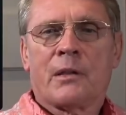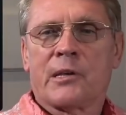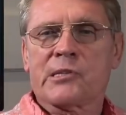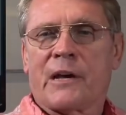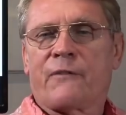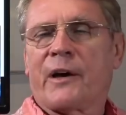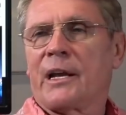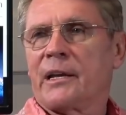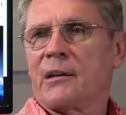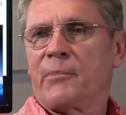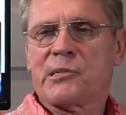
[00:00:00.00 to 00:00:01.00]
This guy
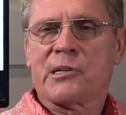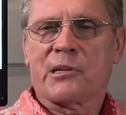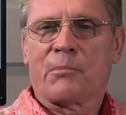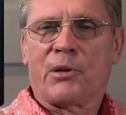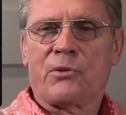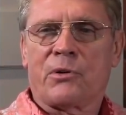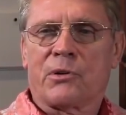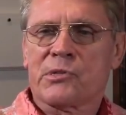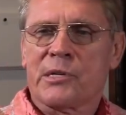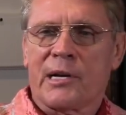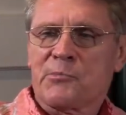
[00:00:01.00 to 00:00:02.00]
finally admits it. The blue
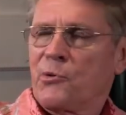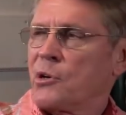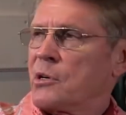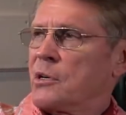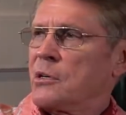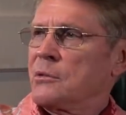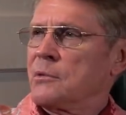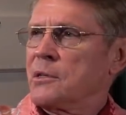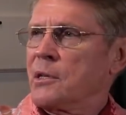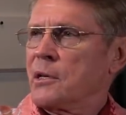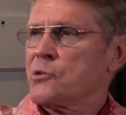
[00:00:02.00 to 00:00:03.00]
earth science book, uh,
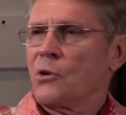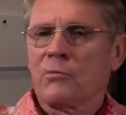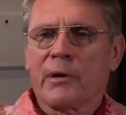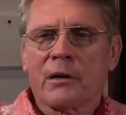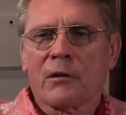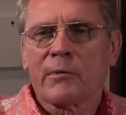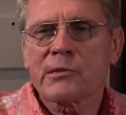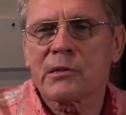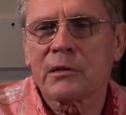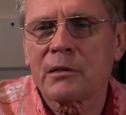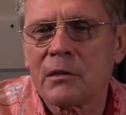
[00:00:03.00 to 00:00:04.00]
I think it's Holt Reinhardt
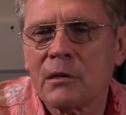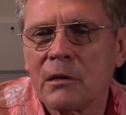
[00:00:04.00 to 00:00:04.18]
Winston.